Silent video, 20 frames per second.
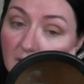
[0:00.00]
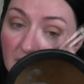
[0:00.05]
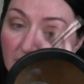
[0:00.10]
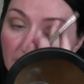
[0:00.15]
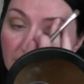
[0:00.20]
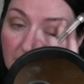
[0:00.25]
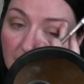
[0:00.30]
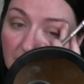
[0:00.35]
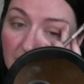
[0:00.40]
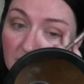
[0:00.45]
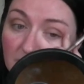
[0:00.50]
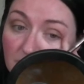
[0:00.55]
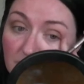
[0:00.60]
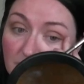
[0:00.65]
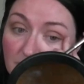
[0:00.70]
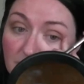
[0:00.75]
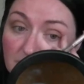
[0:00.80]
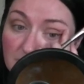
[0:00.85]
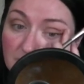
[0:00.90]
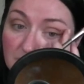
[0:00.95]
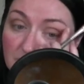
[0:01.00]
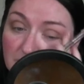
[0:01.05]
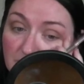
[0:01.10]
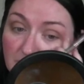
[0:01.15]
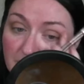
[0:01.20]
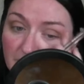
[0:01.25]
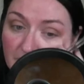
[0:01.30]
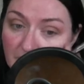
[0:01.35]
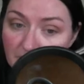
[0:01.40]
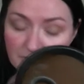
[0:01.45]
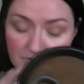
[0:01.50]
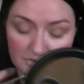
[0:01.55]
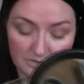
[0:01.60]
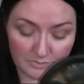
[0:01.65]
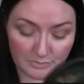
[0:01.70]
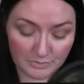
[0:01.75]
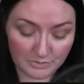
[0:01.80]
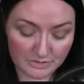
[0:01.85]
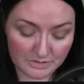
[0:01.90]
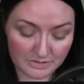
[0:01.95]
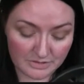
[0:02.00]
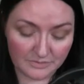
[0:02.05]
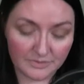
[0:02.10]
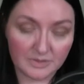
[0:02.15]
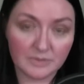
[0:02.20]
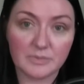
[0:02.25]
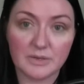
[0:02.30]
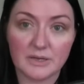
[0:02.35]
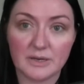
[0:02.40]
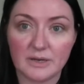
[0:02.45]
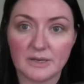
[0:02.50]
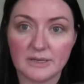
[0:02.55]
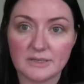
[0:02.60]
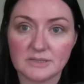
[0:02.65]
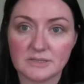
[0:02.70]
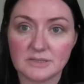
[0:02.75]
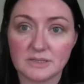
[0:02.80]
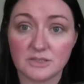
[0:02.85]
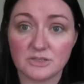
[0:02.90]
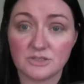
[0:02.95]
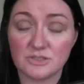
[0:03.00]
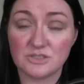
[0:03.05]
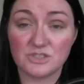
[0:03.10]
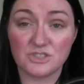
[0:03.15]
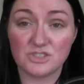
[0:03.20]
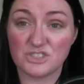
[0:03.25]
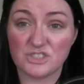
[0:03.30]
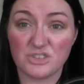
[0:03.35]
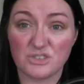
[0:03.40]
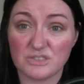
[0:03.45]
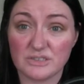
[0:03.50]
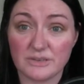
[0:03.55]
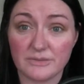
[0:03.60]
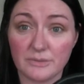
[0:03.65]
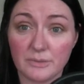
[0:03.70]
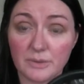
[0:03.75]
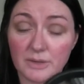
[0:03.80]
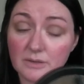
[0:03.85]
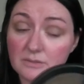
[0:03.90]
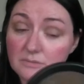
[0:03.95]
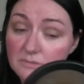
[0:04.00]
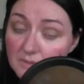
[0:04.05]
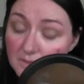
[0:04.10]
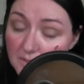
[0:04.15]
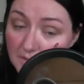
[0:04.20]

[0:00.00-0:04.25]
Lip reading: if I try to use my fingers to put stuff on my eyes, it just goes everywhere.